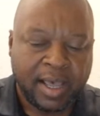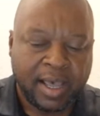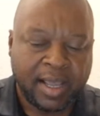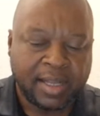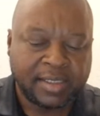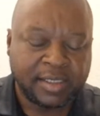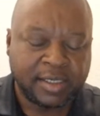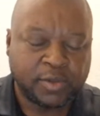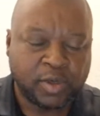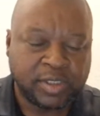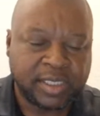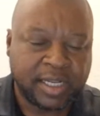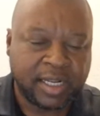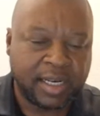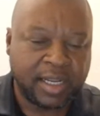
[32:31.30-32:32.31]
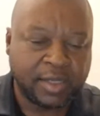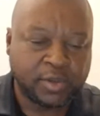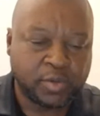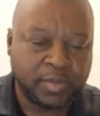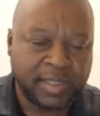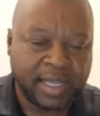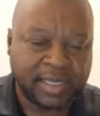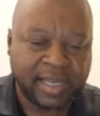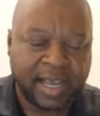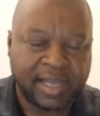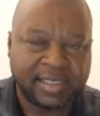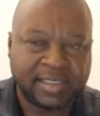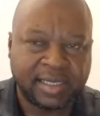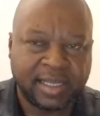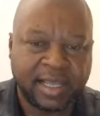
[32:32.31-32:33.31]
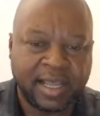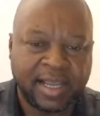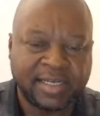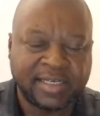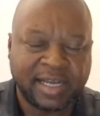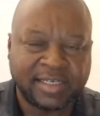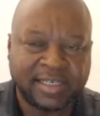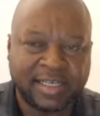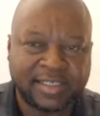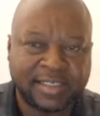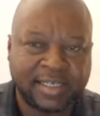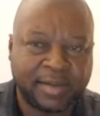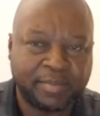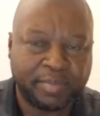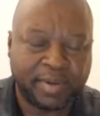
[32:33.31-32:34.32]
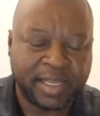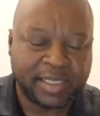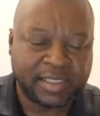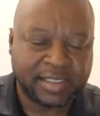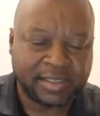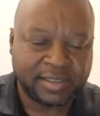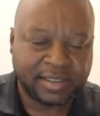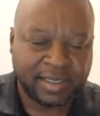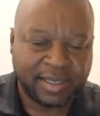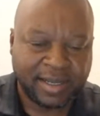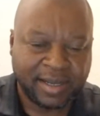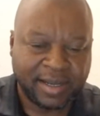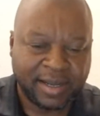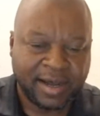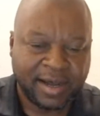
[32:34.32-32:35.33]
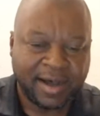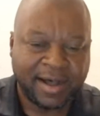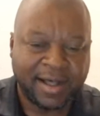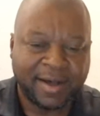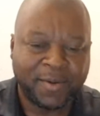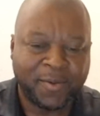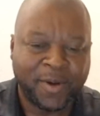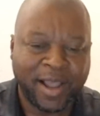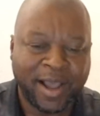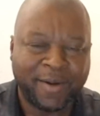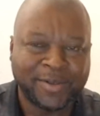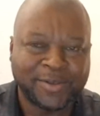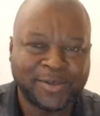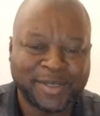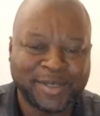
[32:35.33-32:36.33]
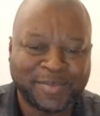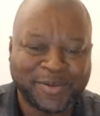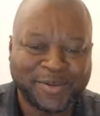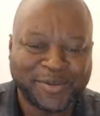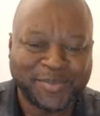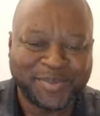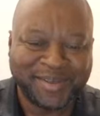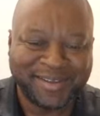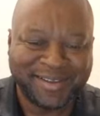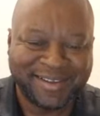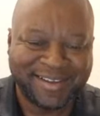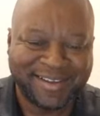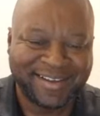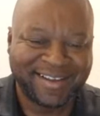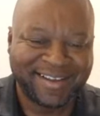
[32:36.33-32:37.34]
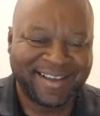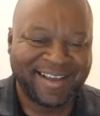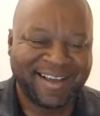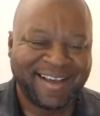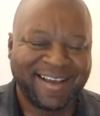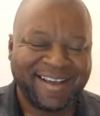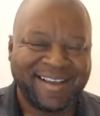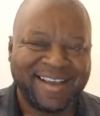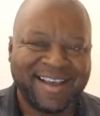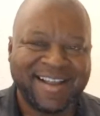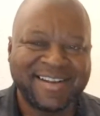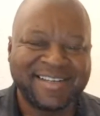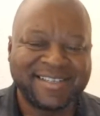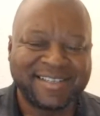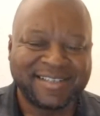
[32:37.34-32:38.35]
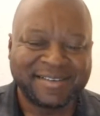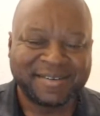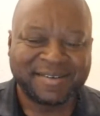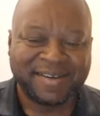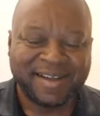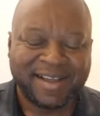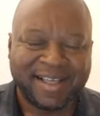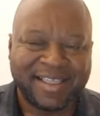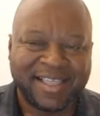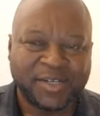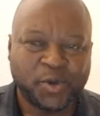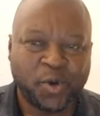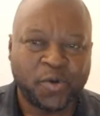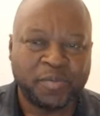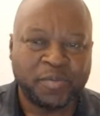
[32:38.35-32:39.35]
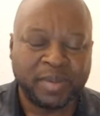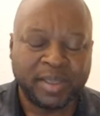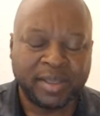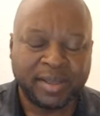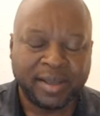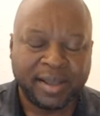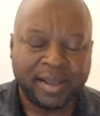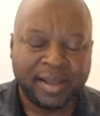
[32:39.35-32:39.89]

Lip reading: And it was clear to me that I had entered a certain place where I was not supposed to be. And they told me